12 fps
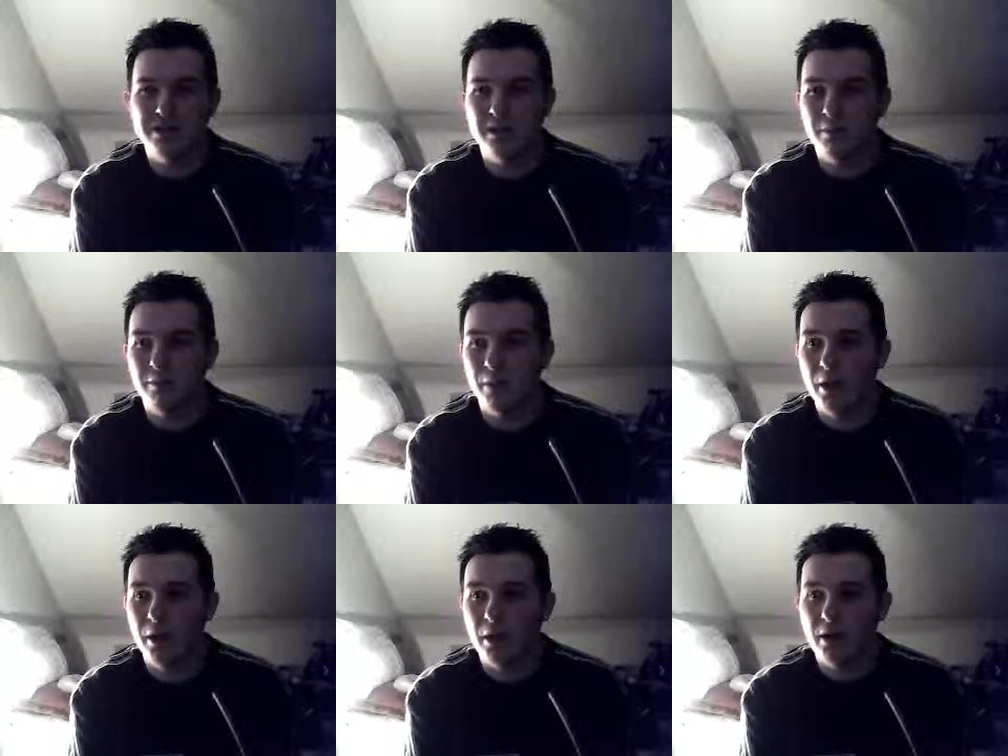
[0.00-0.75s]
seen
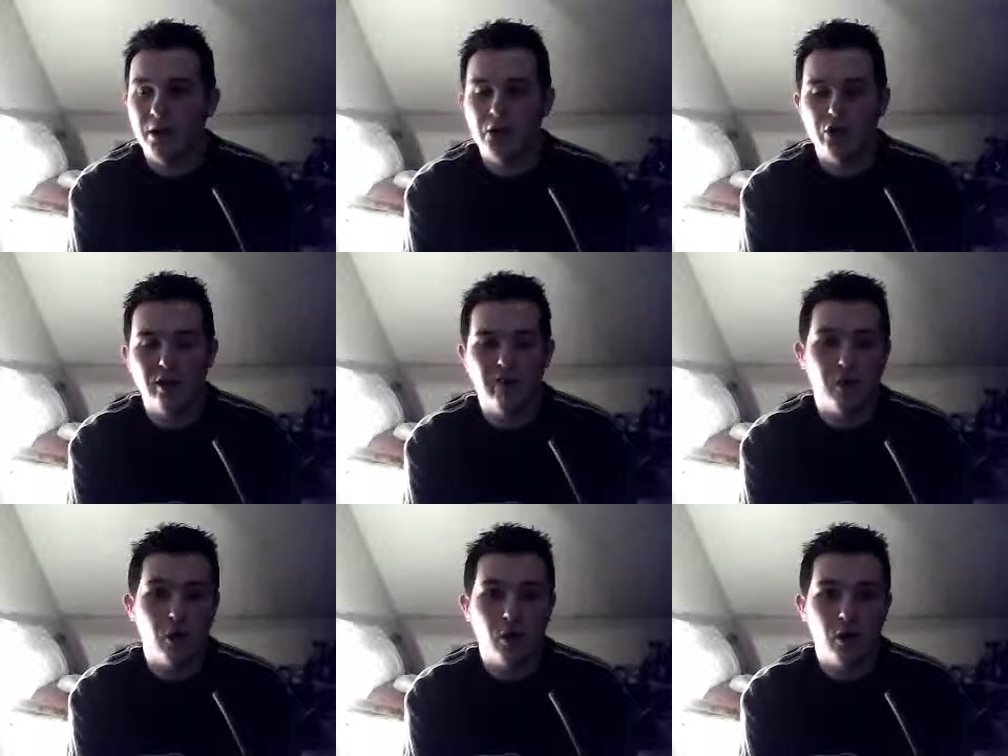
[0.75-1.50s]
him
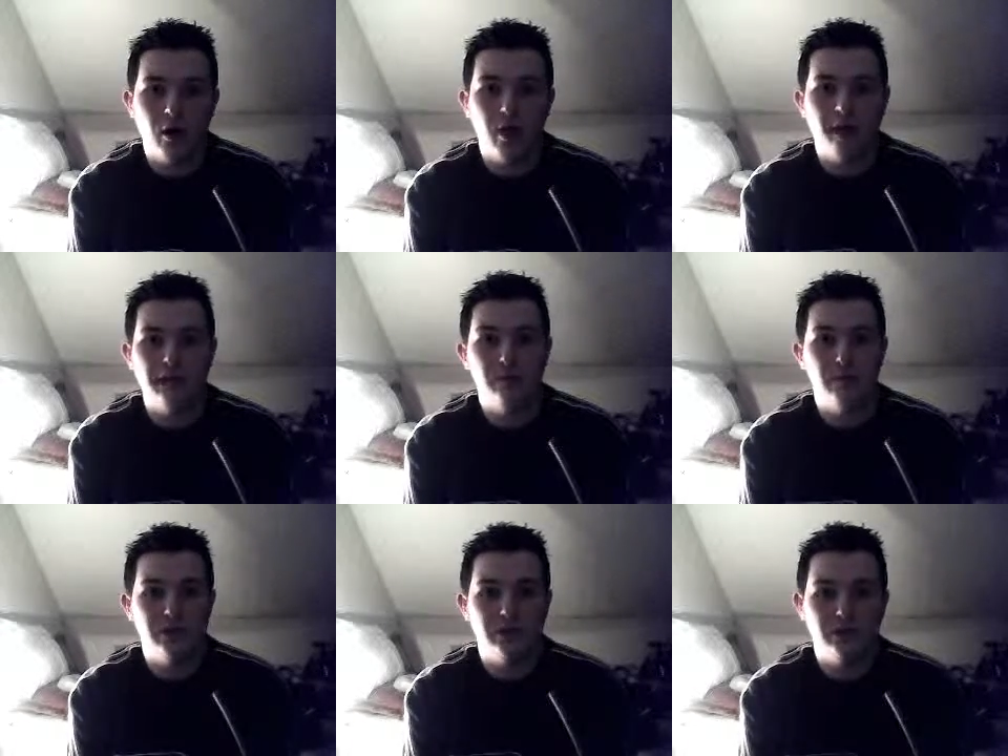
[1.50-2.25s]
driving a car that has
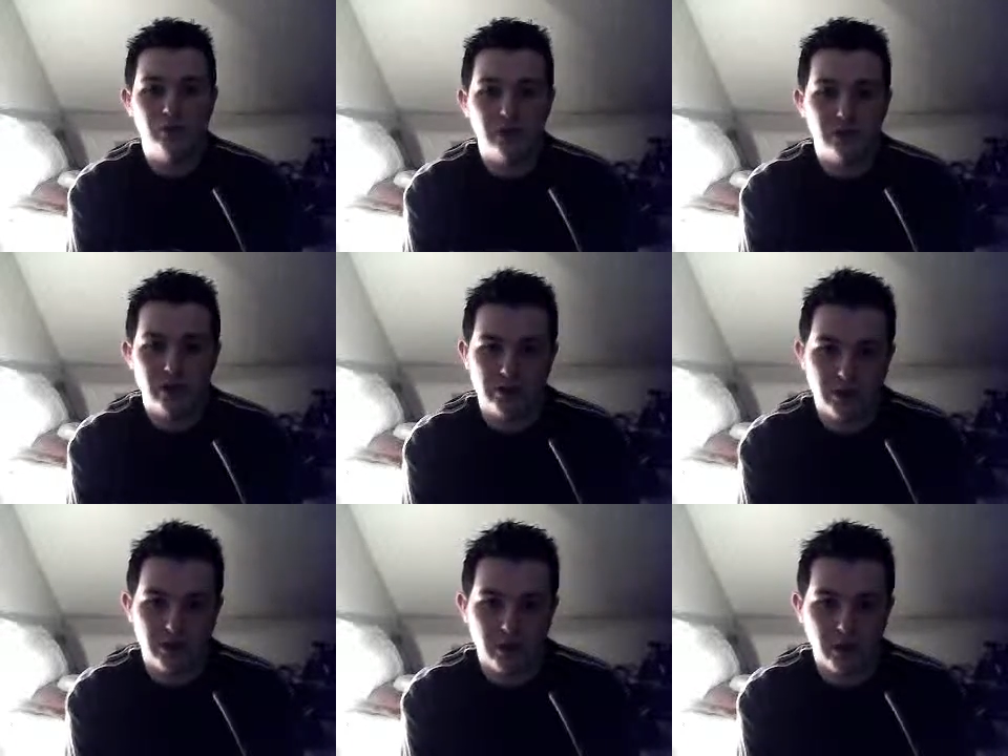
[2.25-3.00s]
missiles
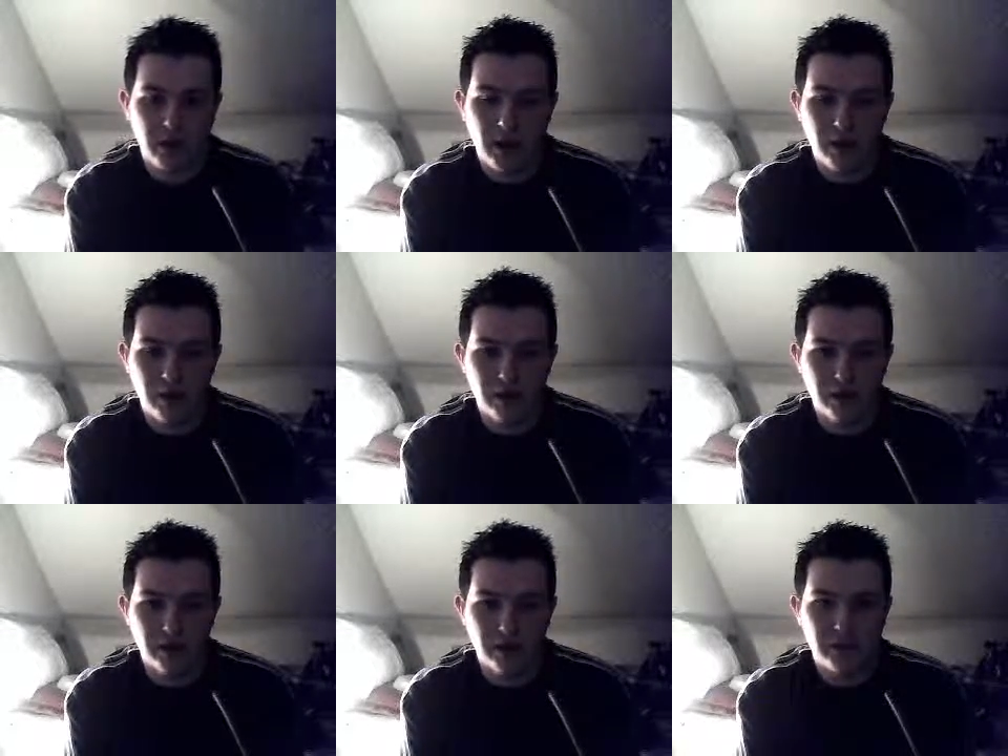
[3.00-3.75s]
launching out of
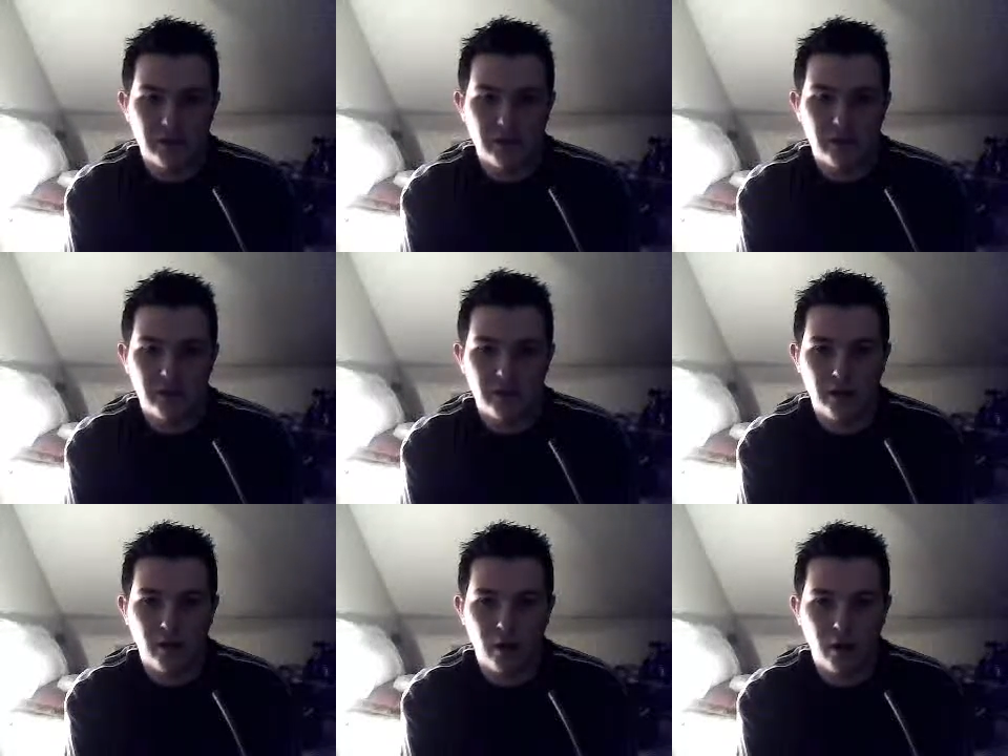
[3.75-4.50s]
his
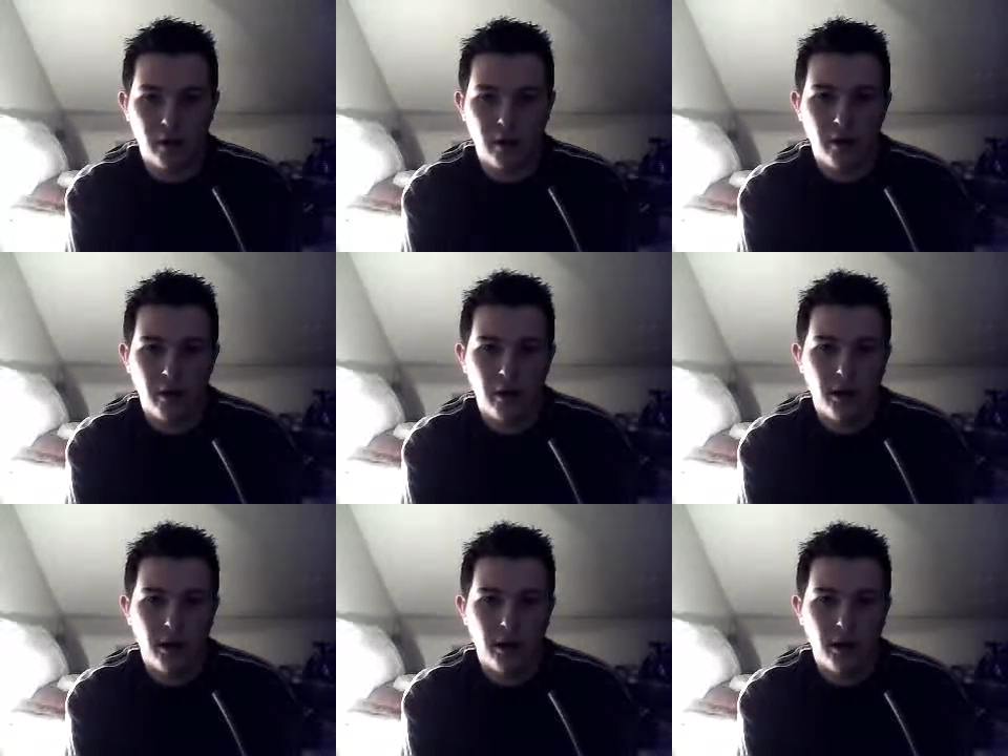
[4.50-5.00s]
car.